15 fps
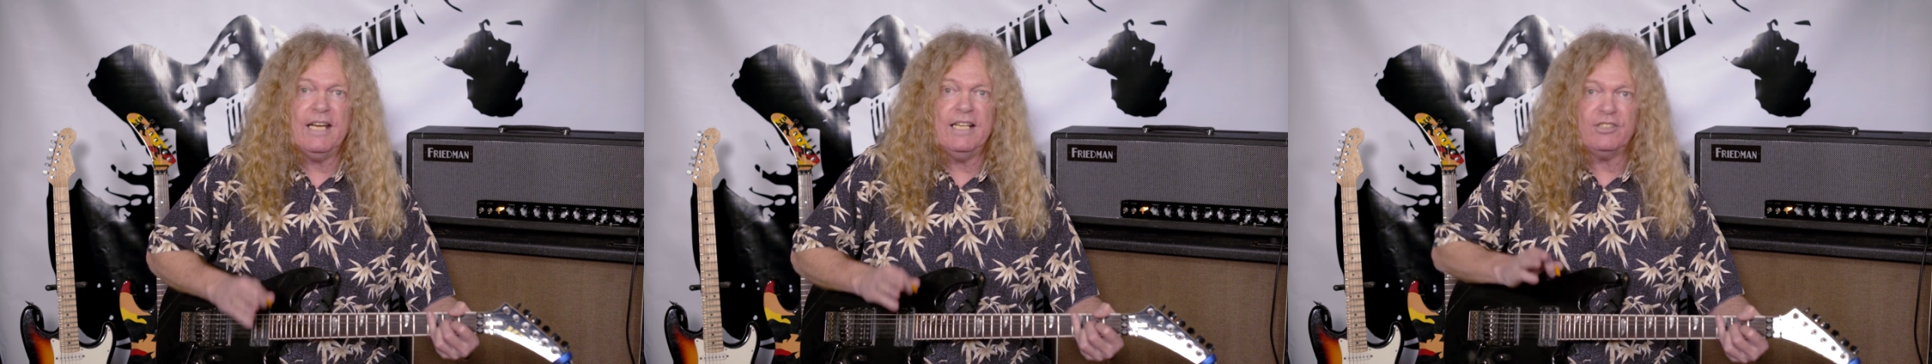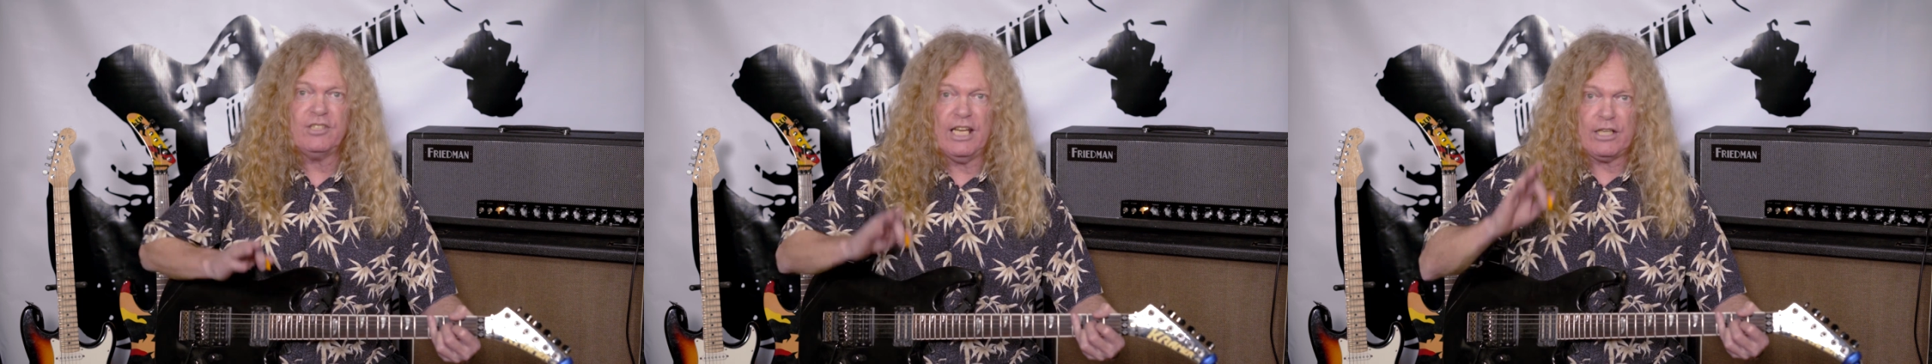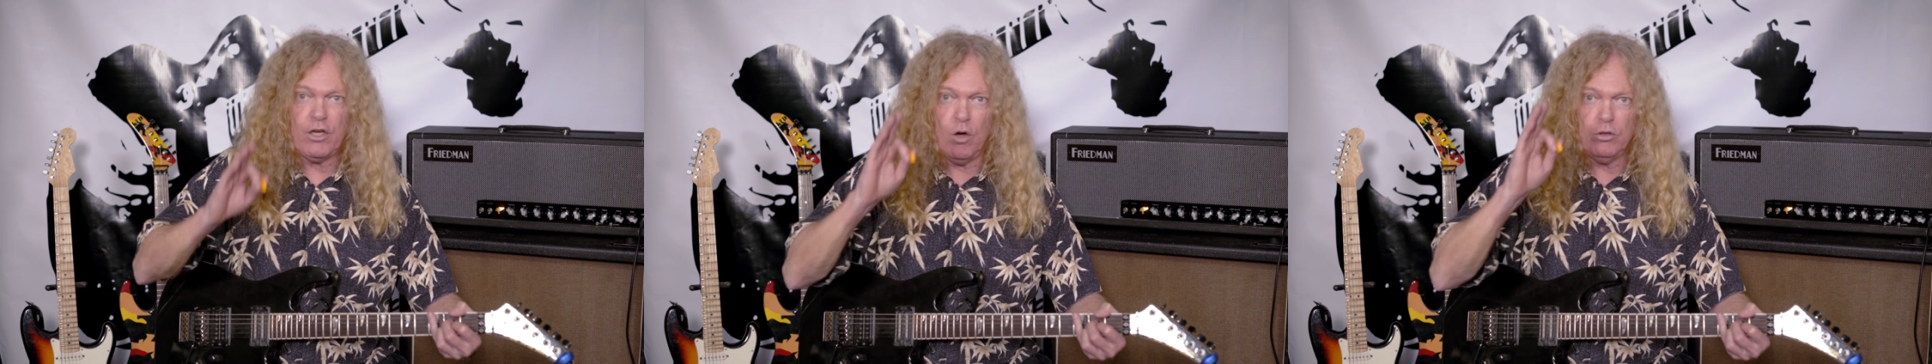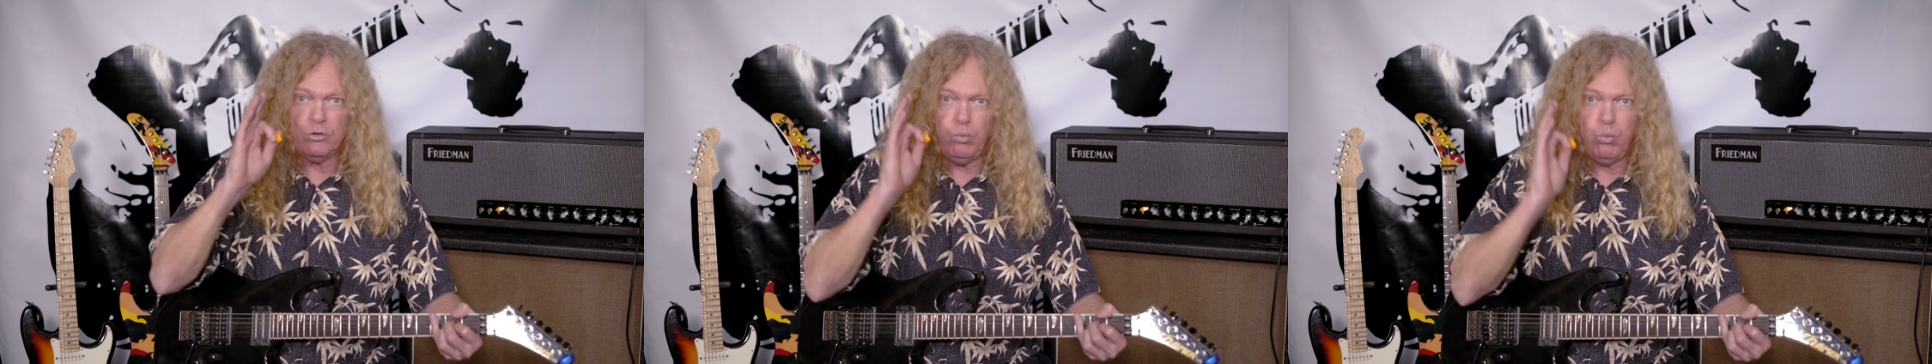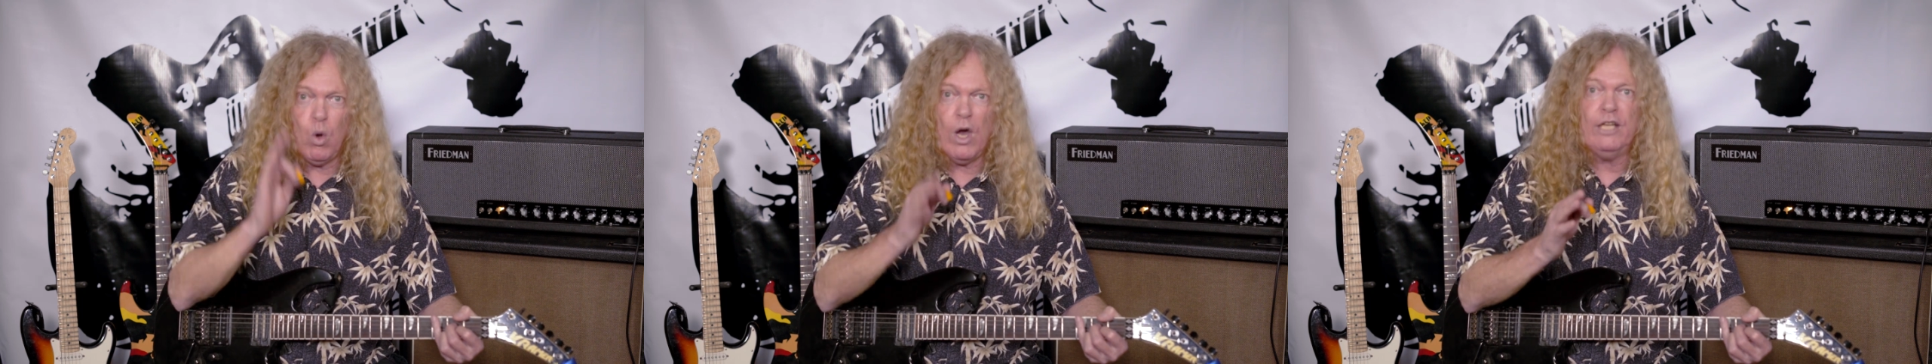it
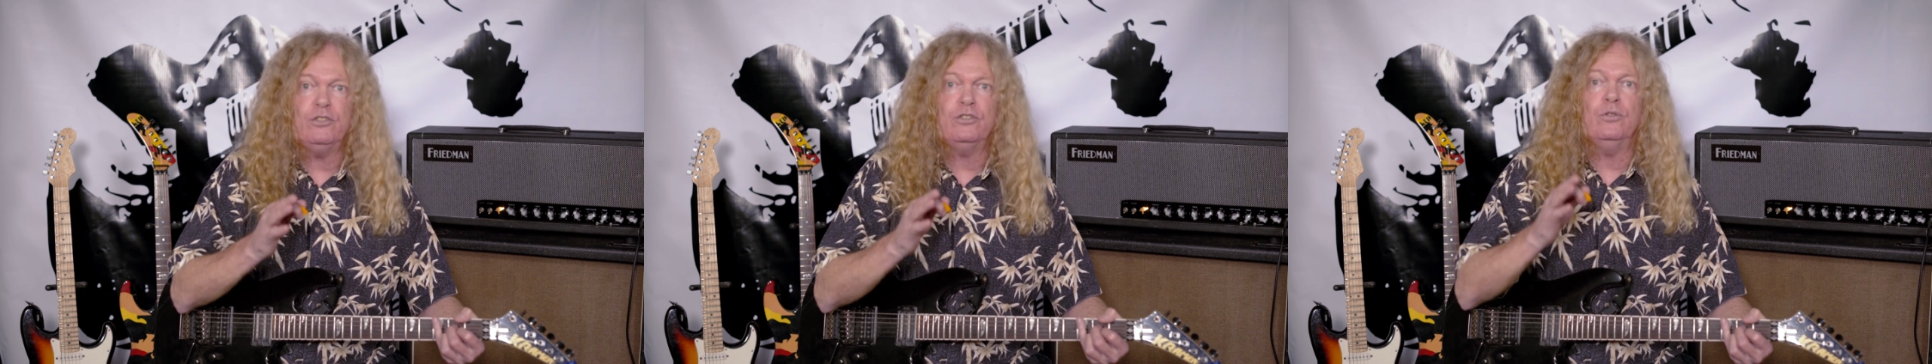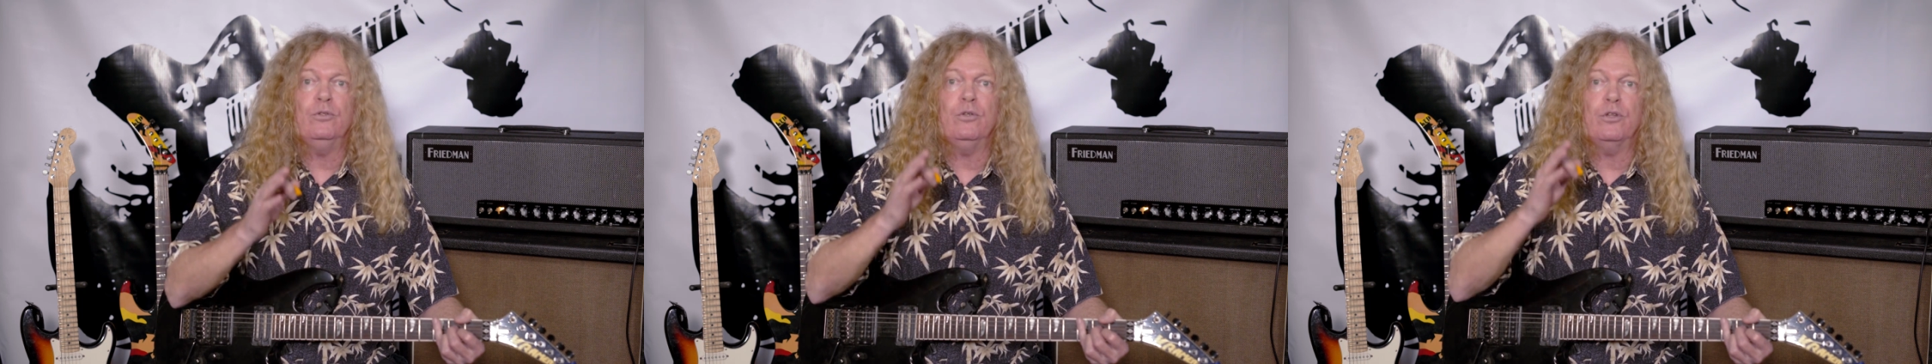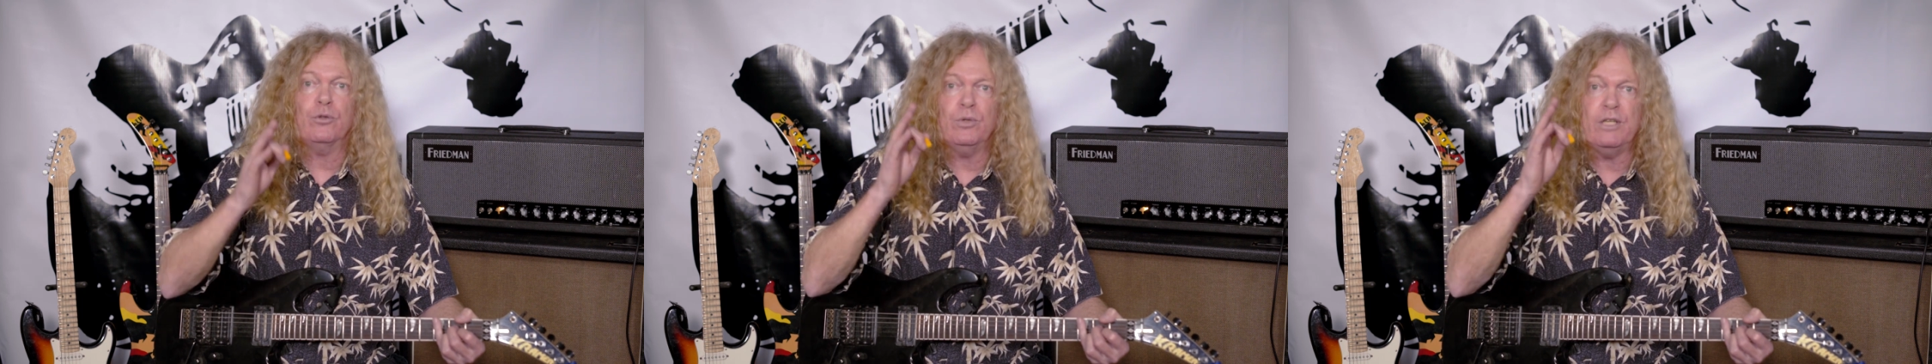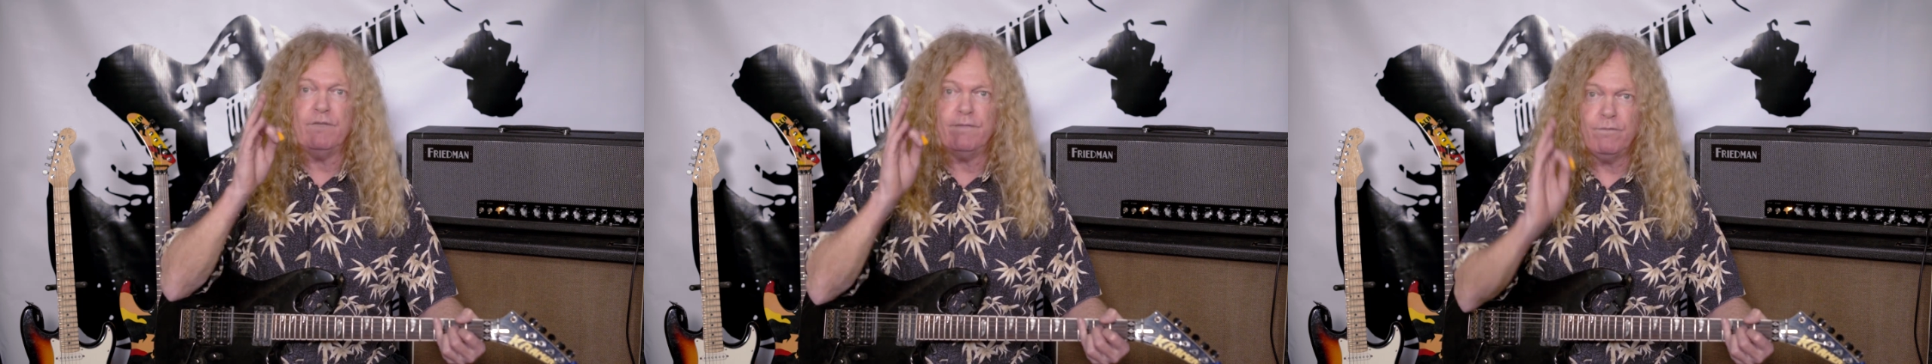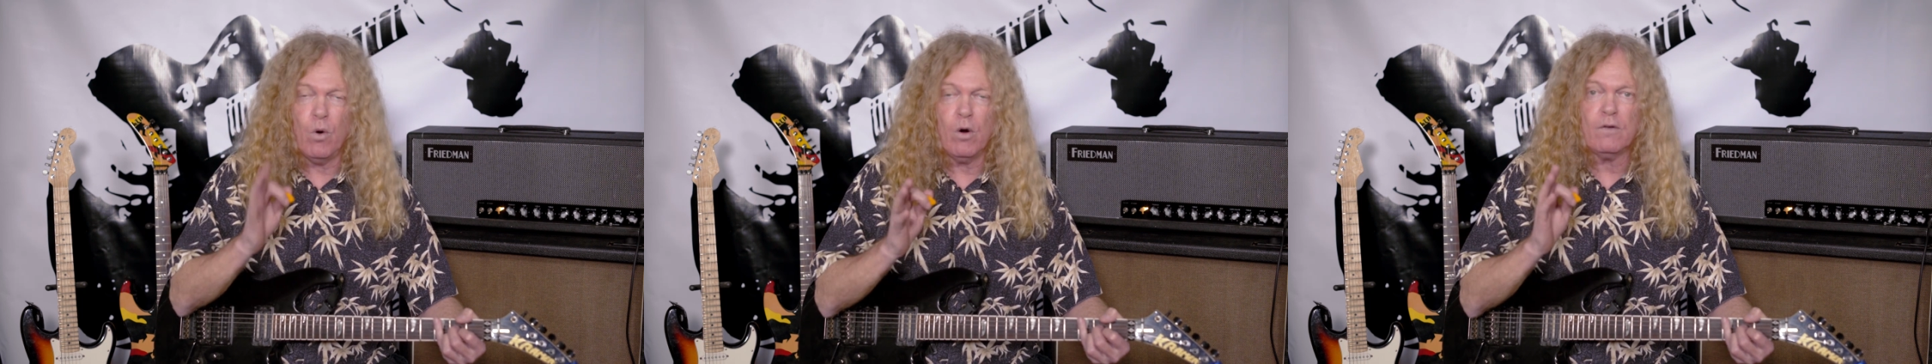goes one, two, three,
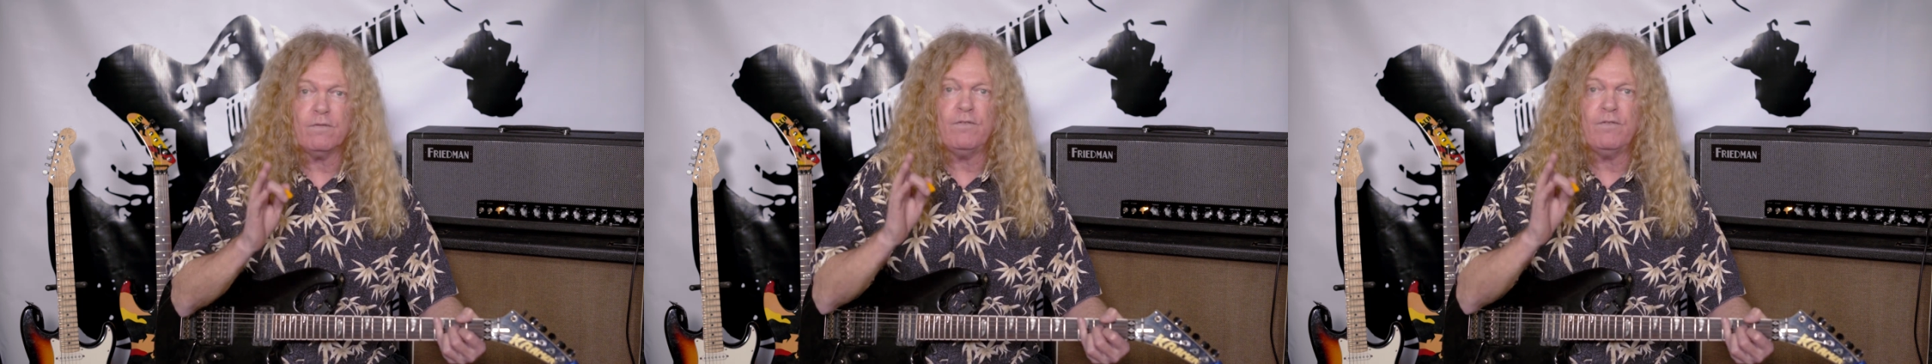four,